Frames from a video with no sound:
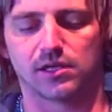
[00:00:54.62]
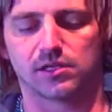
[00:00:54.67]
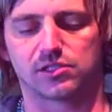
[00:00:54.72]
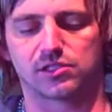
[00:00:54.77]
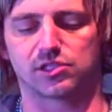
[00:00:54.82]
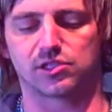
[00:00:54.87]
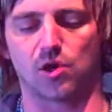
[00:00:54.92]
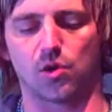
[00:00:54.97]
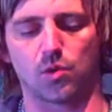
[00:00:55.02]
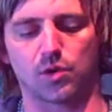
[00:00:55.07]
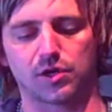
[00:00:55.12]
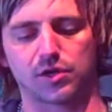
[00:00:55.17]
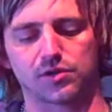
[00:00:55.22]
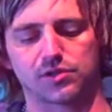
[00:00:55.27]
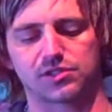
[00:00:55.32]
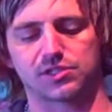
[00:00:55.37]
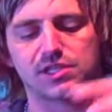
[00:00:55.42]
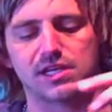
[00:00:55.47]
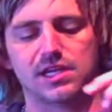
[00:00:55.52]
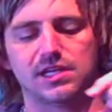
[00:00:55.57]
sowing your
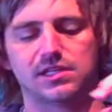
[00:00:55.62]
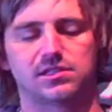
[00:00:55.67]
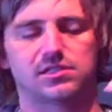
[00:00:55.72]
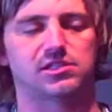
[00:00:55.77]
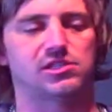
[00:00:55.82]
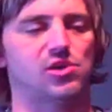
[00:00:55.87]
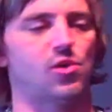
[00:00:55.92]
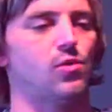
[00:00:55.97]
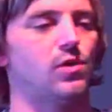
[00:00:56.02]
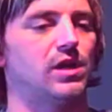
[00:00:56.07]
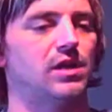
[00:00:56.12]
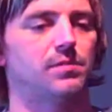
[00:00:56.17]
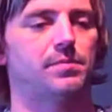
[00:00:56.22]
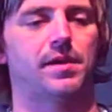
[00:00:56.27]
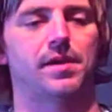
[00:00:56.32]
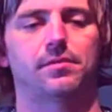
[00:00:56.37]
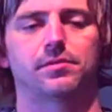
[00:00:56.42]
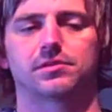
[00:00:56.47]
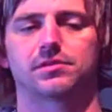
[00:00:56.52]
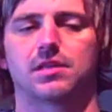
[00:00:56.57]
seeds, sowing into
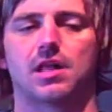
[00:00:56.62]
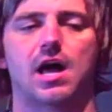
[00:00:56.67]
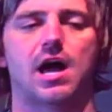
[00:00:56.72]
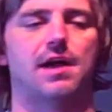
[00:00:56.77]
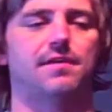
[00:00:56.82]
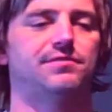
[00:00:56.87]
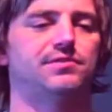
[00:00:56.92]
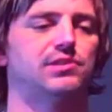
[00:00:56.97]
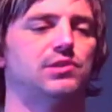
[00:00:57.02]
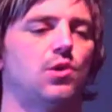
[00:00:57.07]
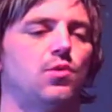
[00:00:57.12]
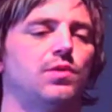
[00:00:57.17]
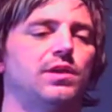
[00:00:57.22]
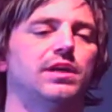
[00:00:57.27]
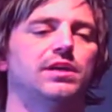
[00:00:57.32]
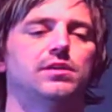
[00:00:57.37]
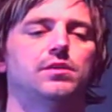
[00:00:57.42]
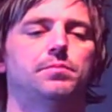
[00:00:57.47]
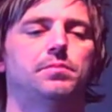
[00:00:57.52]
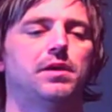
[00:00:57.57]
people's lives, sowing
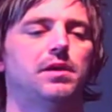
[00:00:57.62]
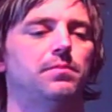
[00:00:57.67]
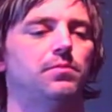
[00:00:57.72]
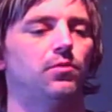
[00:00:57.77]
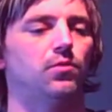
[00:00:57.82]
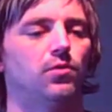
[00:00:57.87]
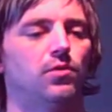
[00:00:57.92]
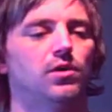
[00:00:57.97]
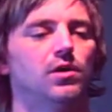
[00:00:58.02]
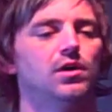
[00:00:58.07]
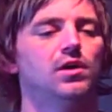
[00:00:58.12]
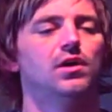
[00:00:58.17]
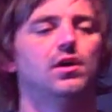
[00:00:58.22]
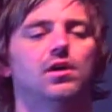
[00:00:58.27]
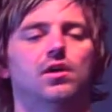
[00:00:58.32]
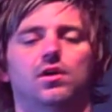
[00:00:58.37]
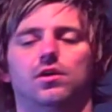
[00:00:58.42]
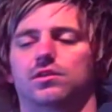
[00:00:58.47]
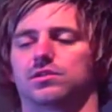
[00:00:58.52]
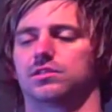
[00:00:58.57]
into people,
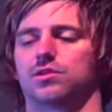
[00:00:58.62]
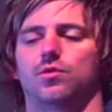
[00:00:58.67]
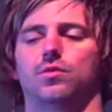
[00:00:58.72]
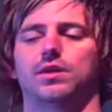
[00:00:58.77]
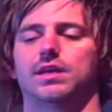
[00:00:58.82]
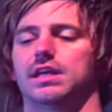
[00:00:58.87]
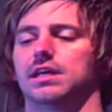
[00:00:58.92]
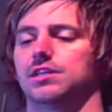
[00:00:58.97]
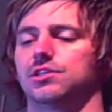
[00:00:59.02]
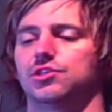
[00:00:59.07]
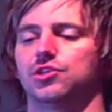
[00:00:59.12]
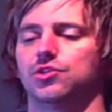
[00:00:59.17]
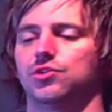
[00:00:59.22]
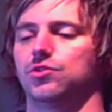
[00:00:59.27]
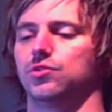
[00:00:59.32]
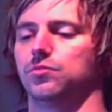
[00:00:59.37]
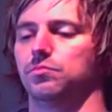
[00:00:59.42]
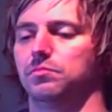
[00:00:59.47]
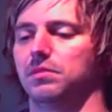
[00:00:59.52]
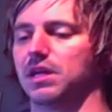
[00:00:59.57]
or sowing into
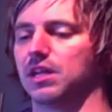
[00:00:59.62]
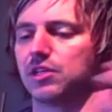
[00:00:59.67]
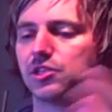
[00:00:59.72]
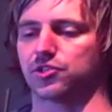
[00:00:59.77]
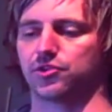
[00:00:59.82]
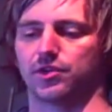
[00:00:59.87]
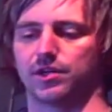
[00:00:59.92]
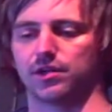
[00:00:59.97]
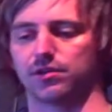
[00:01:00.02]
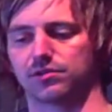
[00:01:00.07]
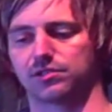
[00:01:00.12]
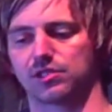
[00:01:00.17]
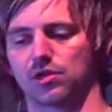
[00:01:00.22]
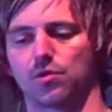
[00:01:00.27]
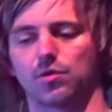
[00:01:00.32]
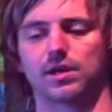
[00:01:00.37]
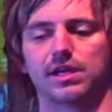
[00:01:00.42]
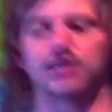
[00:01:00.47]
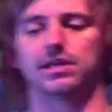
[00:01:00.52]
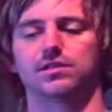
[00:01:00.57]
ministry, or
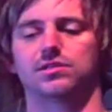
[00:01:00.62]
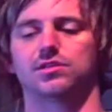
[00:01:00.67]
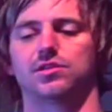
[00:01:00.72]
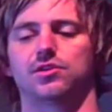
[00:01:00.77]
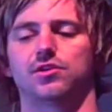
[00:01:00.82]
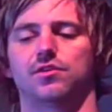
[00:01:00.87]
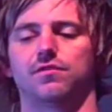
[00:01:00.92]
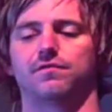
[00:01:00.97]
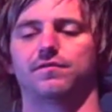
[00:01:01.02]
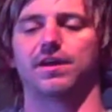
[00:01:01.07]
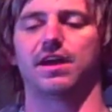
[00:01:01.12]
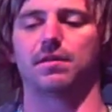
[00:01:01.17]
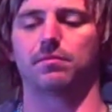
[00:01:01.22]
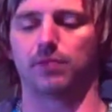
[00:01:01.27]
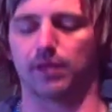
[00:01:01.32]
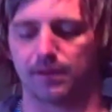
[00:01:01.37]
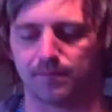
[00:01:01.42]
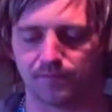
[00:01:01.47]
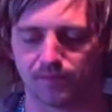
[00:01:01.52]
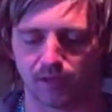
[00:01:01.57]
sowing into your family.